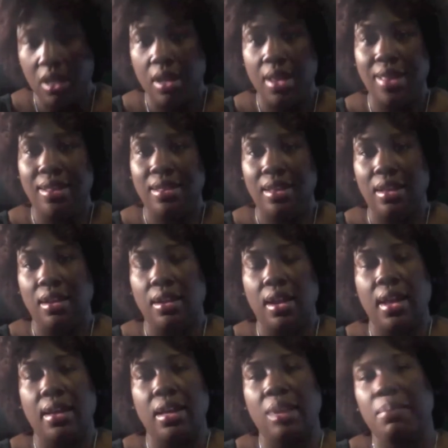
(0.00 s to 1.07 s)
And then
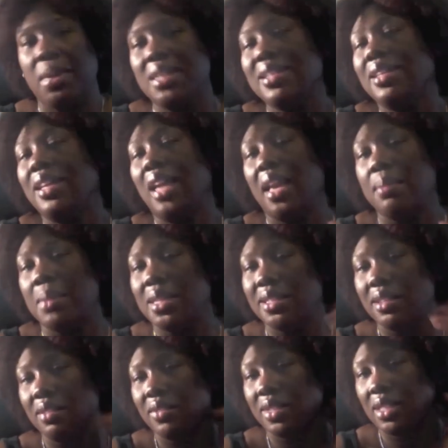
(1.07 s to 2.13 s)
I basically gave
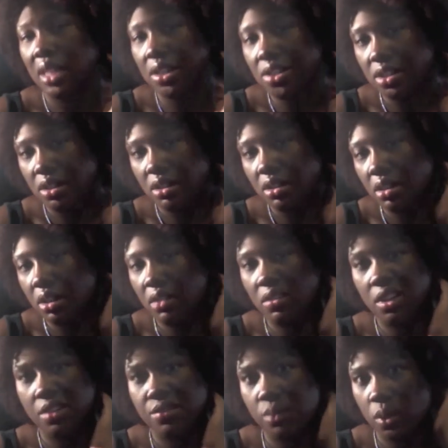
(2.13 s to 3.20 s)
myself a section of
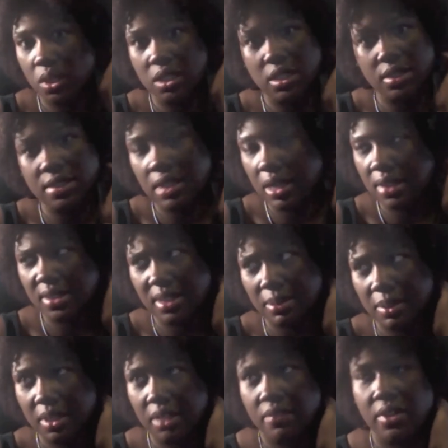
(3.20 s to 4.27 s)
like 46 locks, I
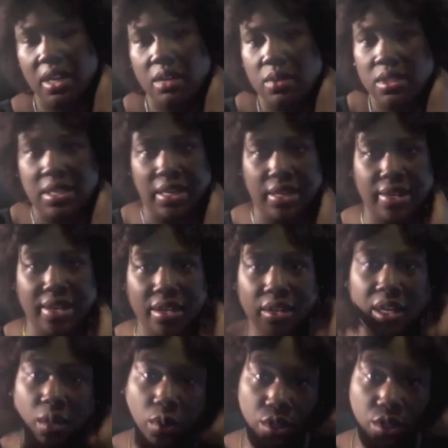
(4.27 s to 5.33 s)
believe, that I was taking out, and they
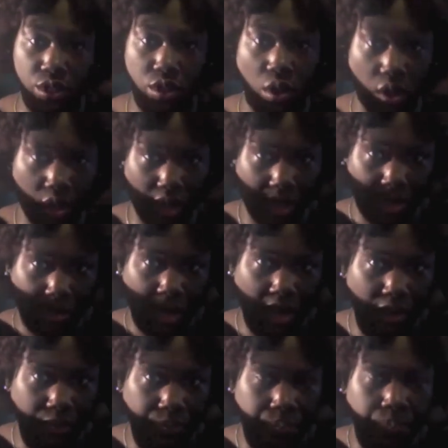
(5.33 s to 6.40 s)
were just all at the
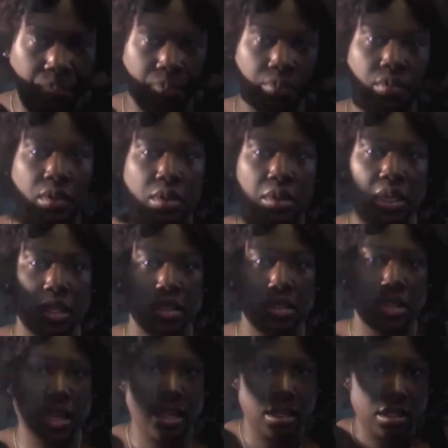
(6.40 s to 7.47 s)
bottom because I
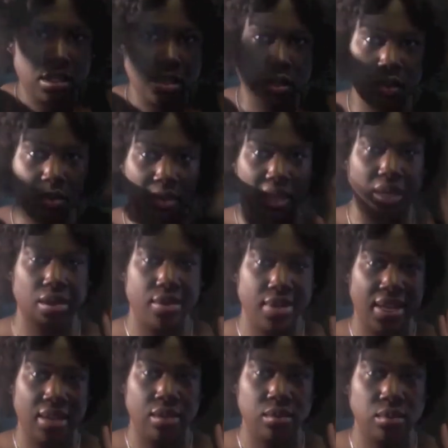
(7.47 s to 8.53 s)
can still wear my hair
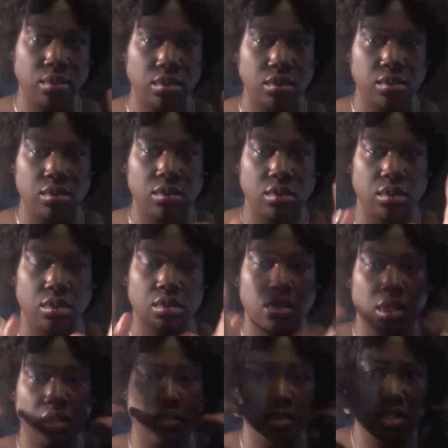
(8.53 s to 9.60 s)
down or
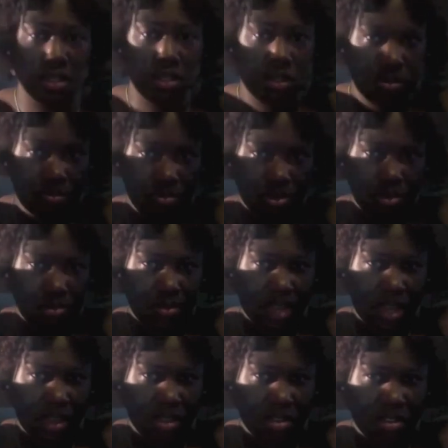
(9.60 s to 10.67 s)
even just pull back
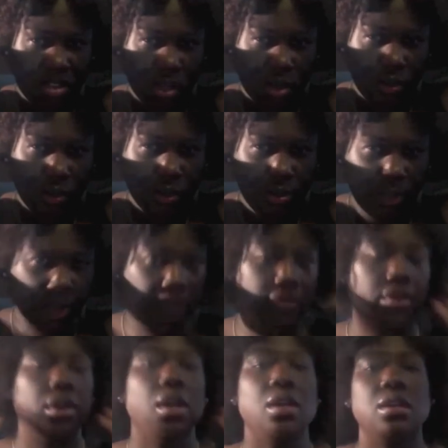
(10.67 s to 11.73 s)
low or whatever,
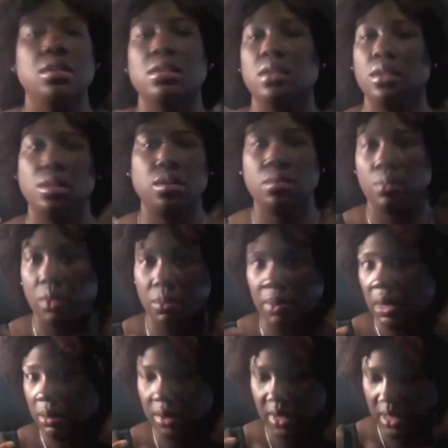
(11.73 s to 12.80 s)
so you wouldn't be
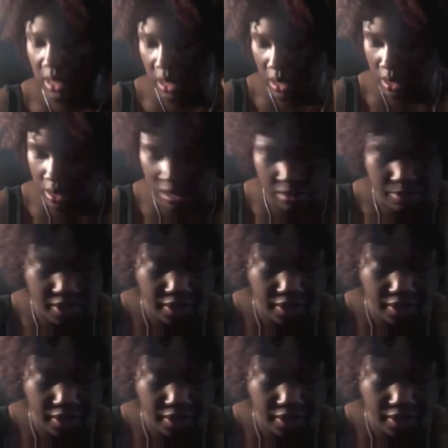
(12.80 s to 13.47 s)
able to see anything back